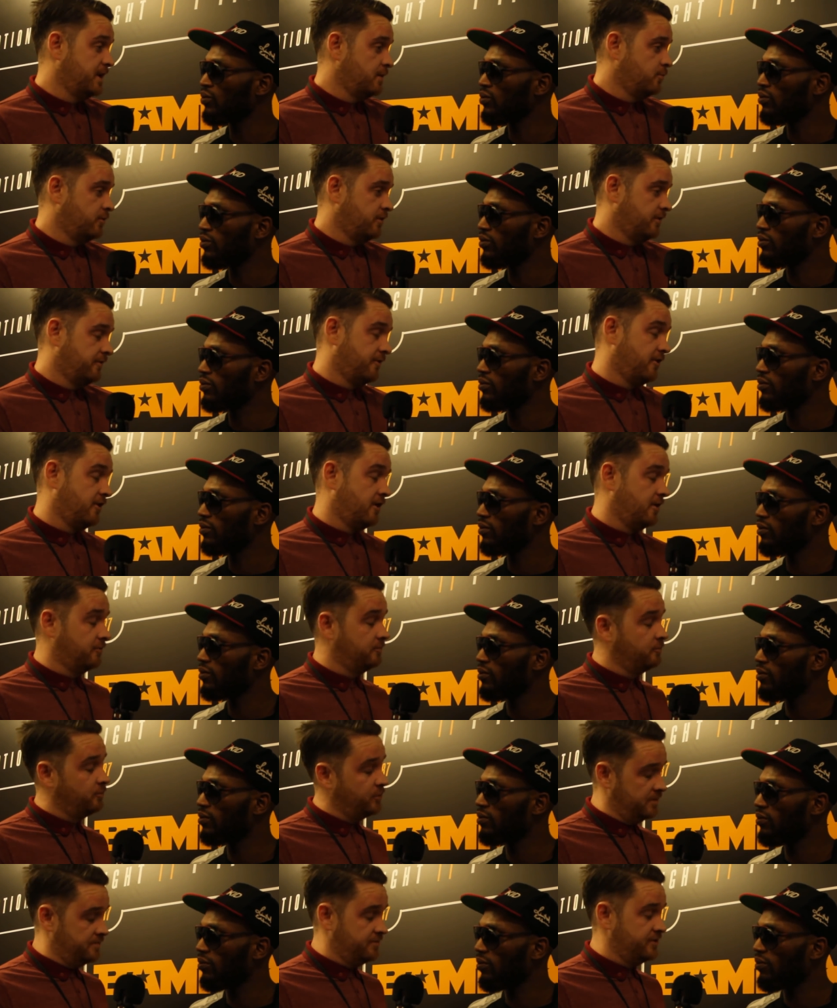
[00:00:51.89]
Speaker 1: one of our own,
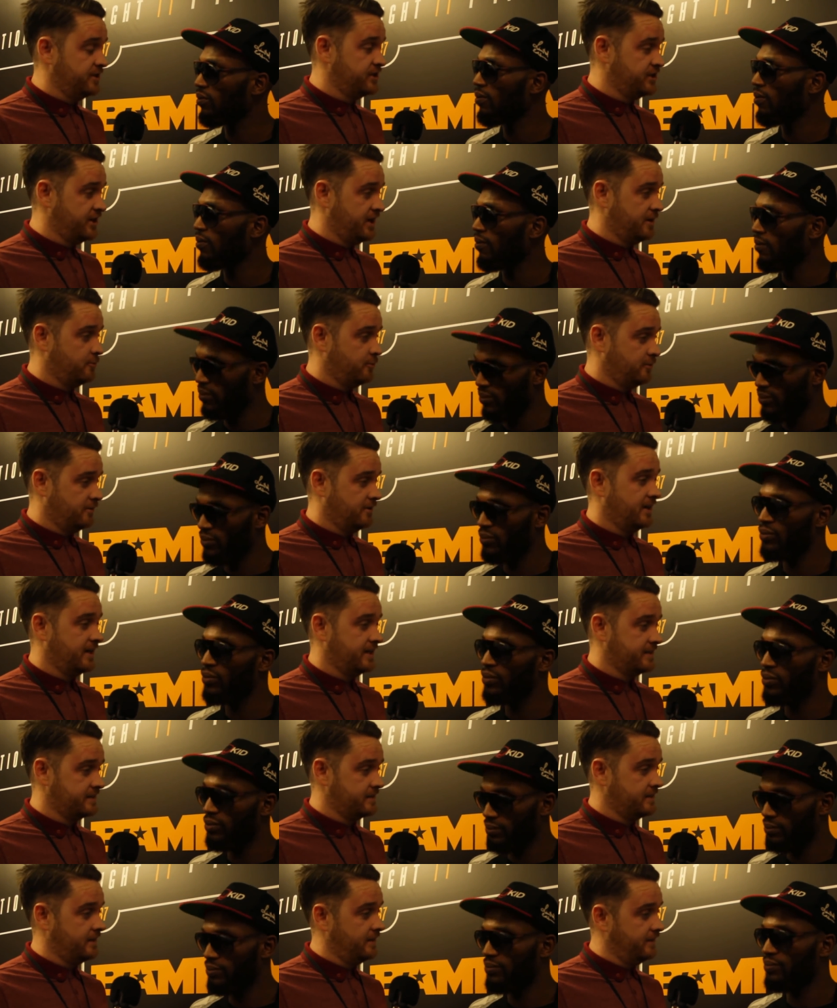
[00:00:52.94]
we appreciate world
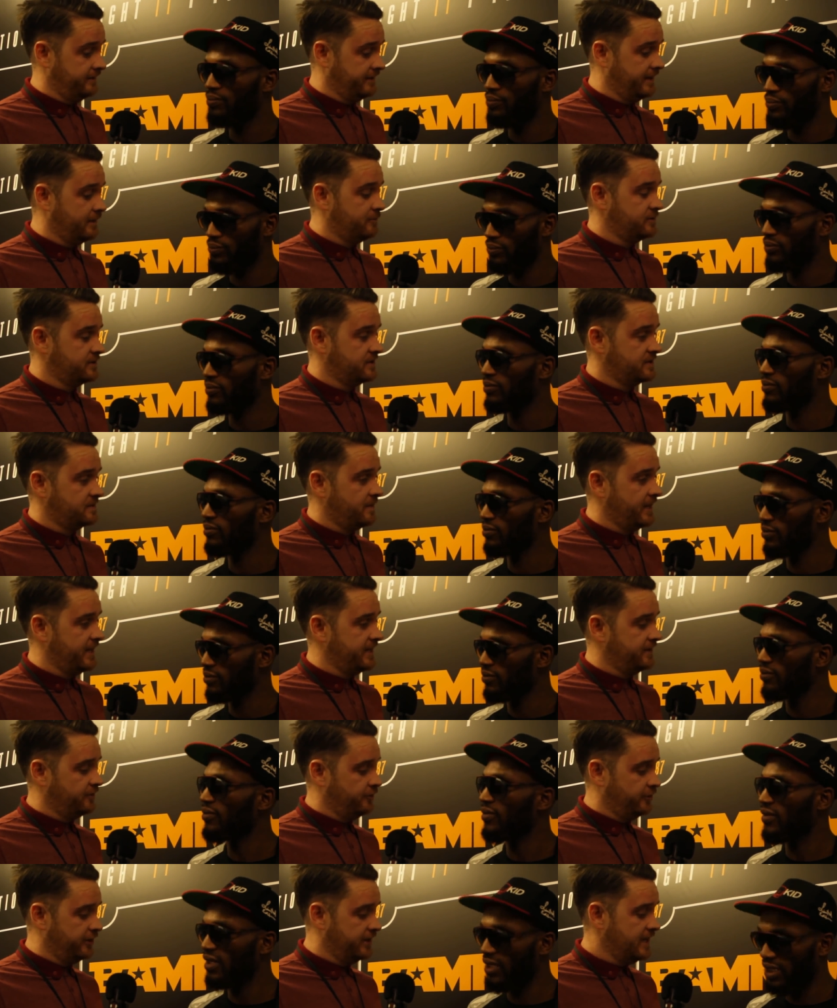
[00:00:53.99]
class skill, mm. and that hmm. was displayed
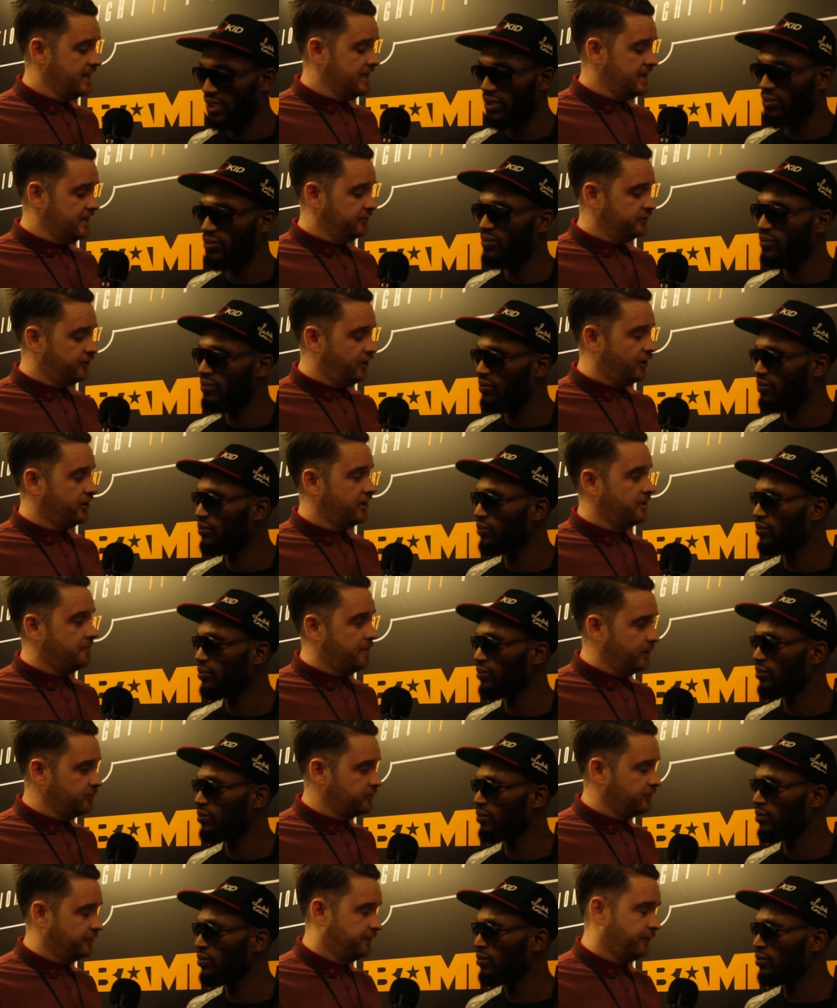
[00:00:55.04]
tonight. Mm. Talking
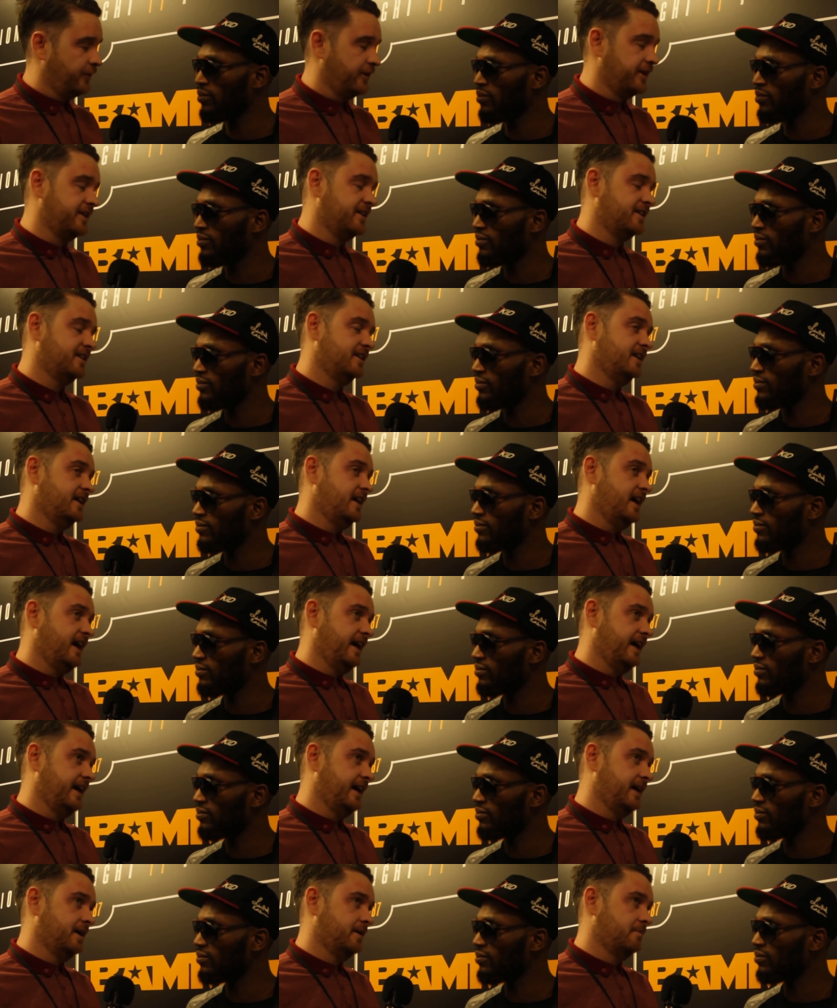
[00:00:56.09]
about the fight,
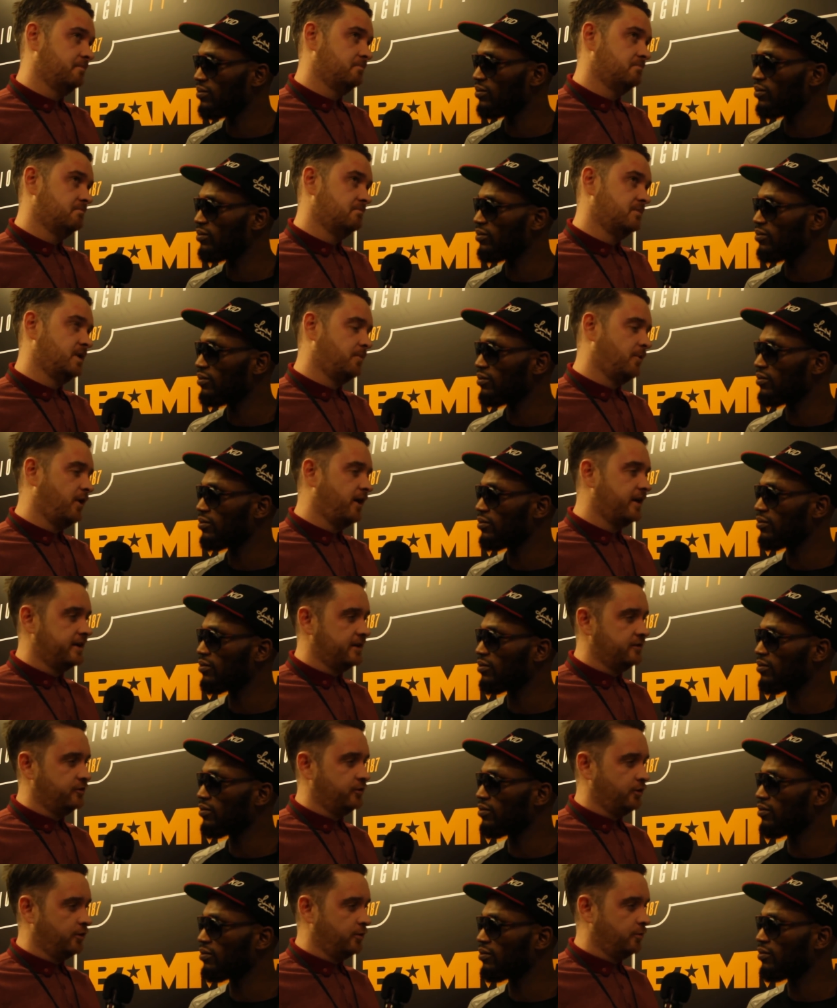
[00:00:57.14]
um, you brought it
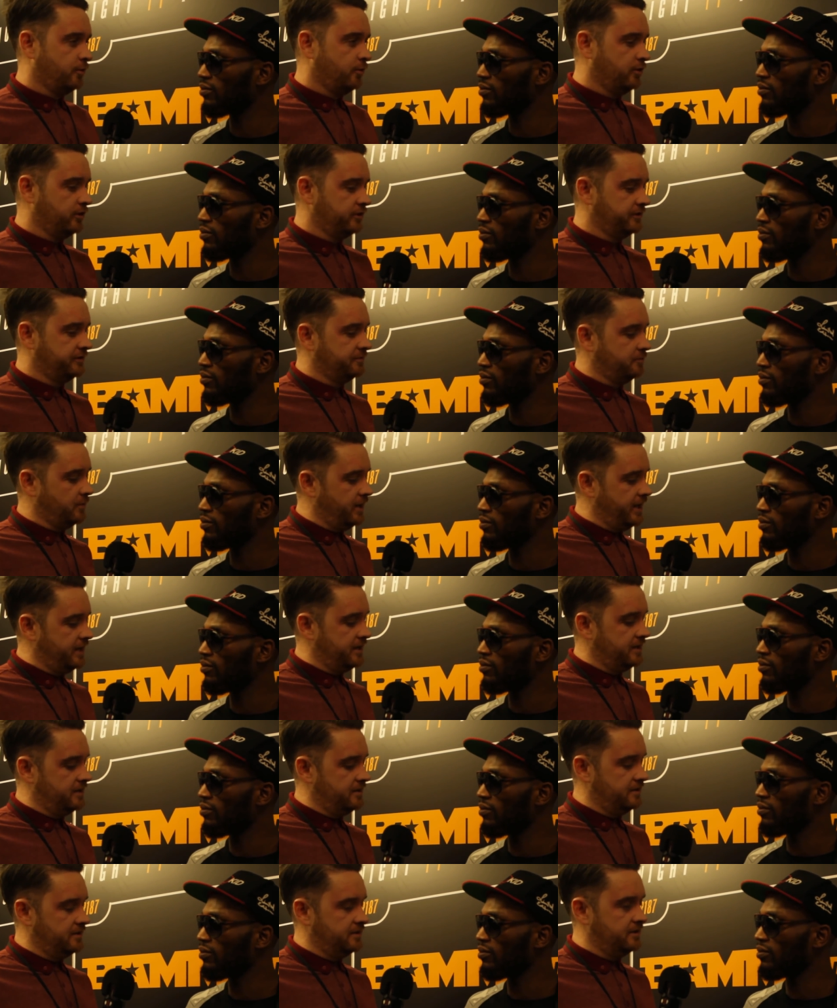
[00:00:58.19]
into your world where
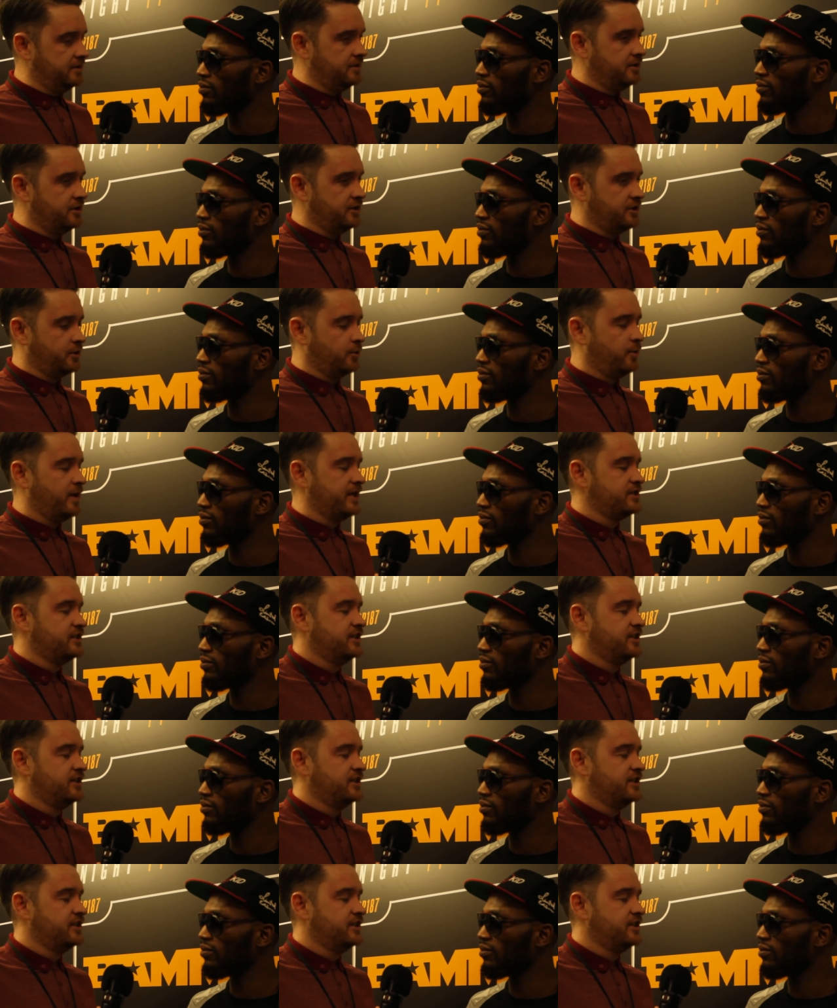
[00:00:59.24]
you you question.